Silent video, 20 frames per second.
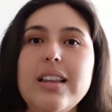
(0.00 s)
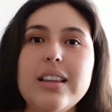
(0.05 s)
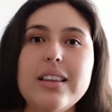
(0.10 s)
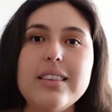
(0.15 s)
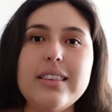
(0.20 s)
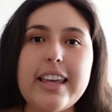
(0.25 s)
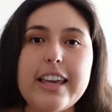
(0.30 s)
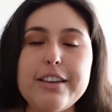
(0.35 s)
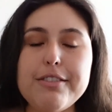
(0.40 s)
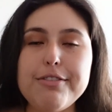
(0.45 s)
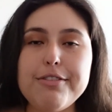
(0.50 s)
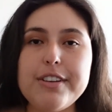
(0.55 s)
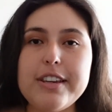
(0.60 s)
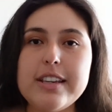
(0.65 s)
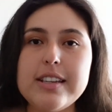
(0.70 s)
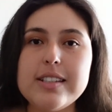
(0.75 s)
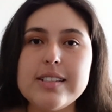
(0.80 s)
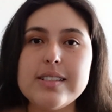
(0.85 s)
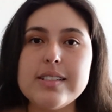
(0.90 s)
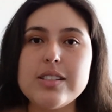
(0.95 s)
late
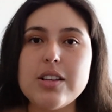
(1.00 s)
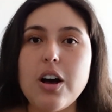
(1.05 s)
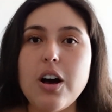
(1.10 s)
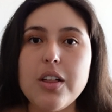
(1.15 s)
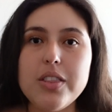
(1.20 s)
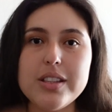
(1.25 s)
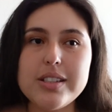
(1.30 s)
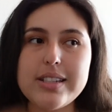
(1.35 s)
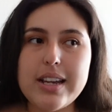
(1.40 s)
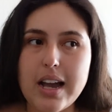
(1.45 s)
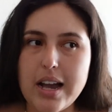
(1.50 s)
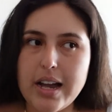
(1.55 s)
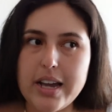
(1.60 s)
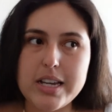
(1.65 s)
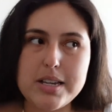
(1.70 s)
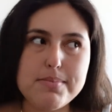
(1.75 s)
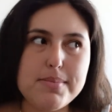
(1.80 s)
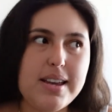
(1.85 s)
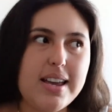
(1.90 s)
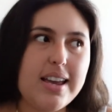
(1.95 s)
fees all the
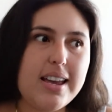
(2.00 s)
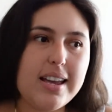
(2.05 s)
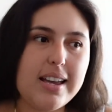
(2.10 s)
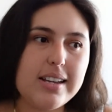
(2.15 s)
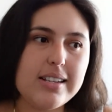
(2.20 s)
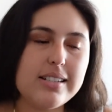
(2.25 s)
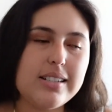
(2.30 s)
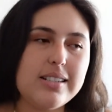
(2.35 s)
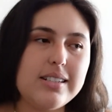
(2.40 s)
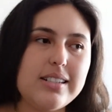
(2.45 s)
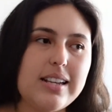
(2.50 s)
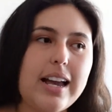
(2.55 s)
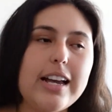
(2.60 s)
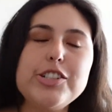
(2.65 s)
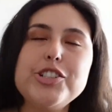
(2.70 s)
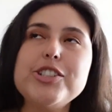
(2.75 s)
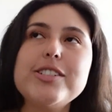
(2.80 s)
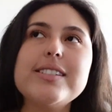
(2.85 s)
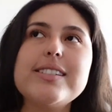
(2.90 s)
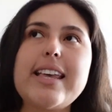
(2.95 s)
time, and I
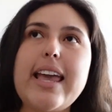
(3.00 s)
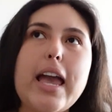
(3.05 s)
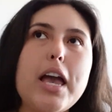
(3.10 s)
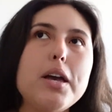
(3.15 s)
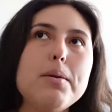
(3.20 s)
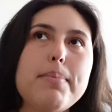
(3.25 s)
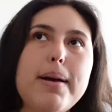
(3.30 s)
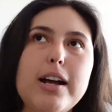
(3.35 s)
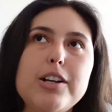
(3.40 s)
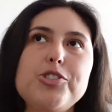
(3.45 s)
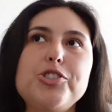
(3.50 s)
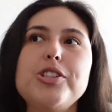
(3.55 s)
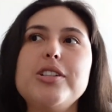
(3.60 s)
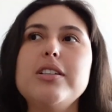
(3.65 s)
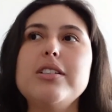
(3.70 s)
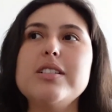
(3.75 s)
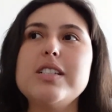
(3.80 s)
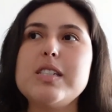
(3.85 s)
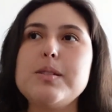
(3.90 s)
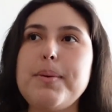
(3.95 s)
just can't
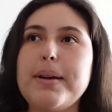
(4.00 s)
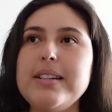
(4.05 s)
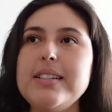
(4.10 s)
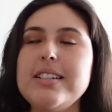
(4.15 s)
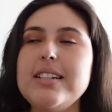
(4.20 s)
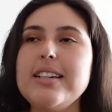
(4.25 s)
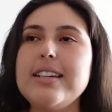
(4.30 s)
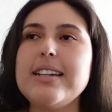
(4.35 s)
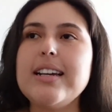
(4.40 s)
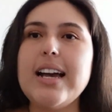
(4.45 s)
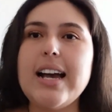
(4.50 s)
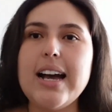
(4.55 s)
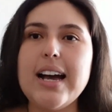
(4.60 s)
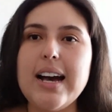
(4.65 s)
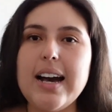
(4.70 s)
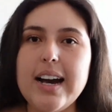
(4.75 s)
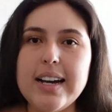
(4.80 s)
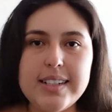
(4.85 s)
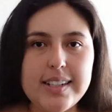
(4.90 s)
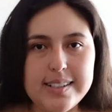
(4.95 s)
imagine spending
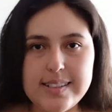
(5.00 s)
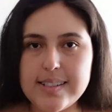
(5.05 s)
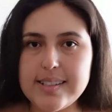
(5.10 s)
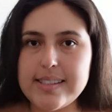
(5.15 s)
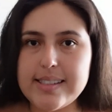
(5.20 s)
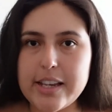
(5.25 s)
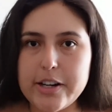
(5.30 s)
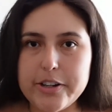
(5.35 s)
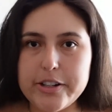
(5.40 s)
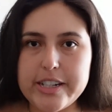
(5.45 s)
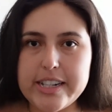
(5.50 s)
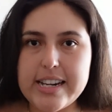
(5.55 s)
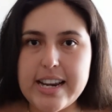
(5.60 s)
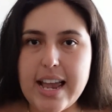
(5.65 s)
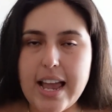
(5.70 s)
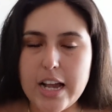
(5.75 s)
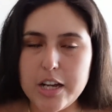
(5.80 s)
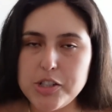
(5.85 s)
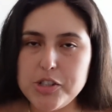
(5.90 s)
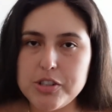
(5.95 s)
unnecessary
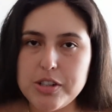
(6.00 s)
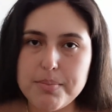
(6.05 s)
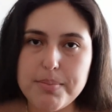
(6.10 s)
extra